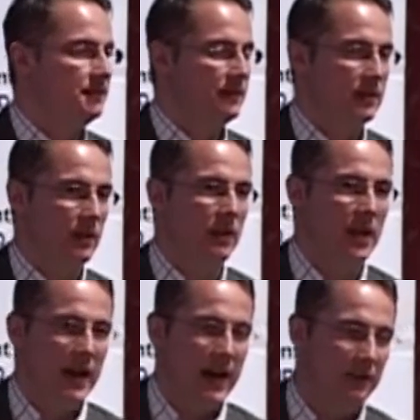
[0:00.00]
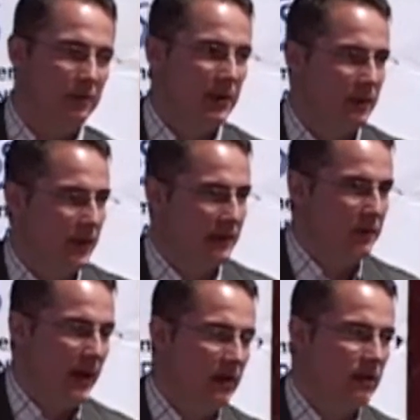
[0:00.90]
So I have a
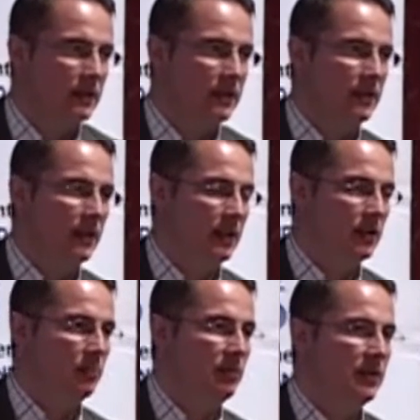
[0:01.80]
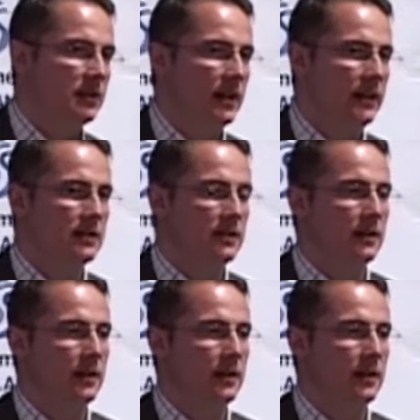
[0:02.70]
background in computer science.